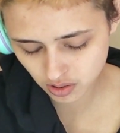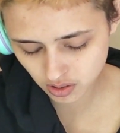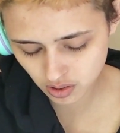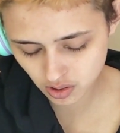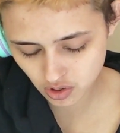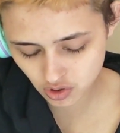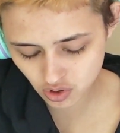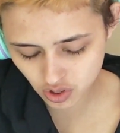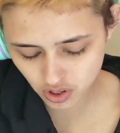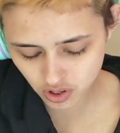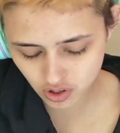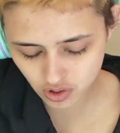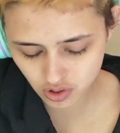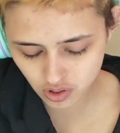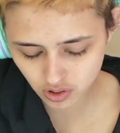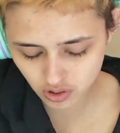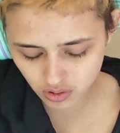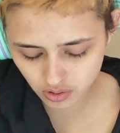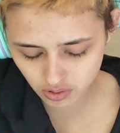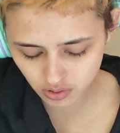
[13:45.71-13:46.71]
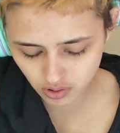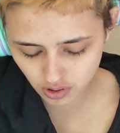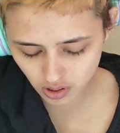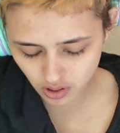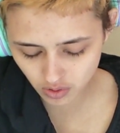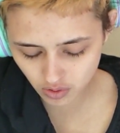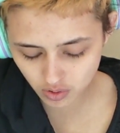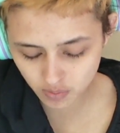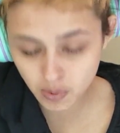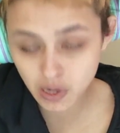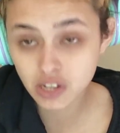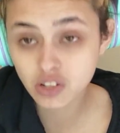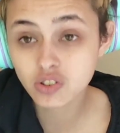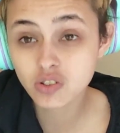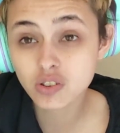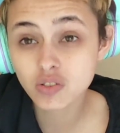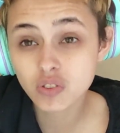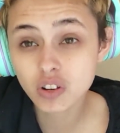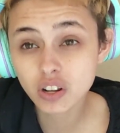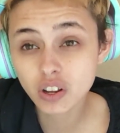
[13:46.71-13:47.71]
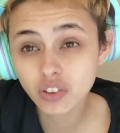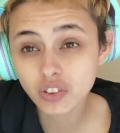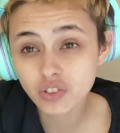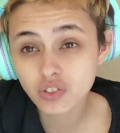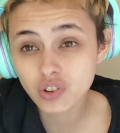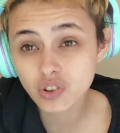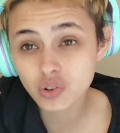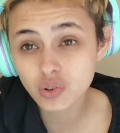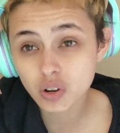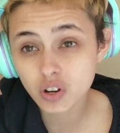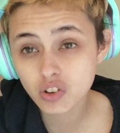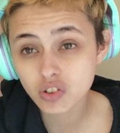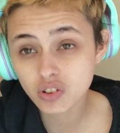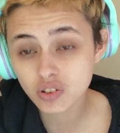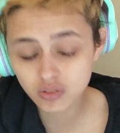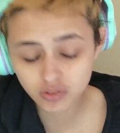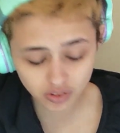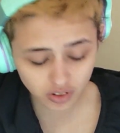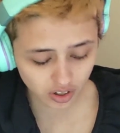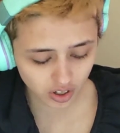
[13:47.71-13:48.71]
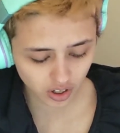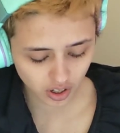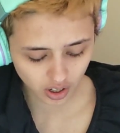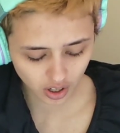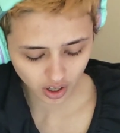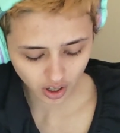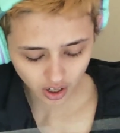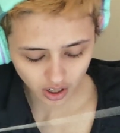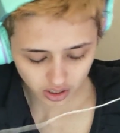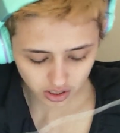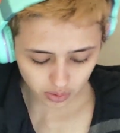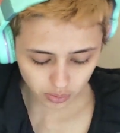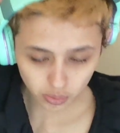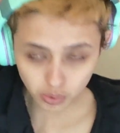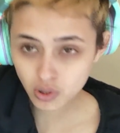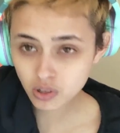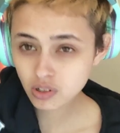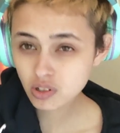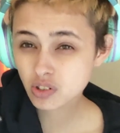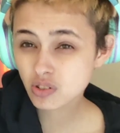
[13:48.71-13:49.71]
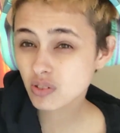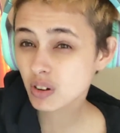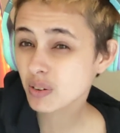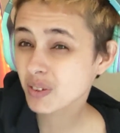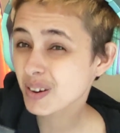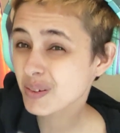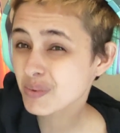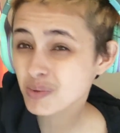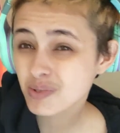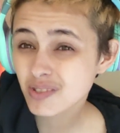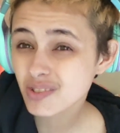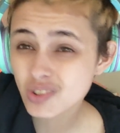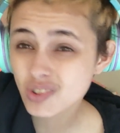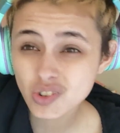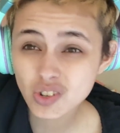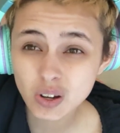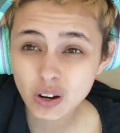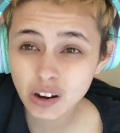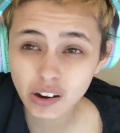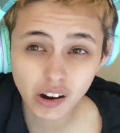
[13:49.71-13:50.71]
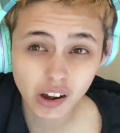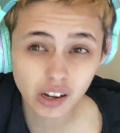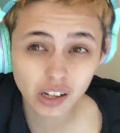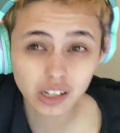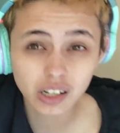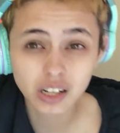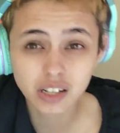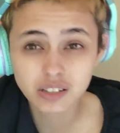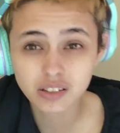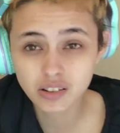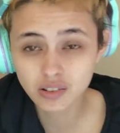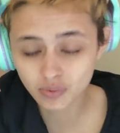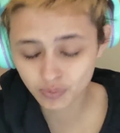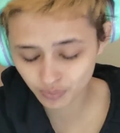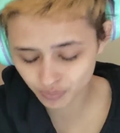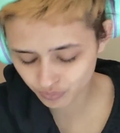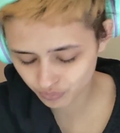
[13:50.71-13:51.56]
that triggers you and reminds you of another situation, it's important to remember the two are not connected.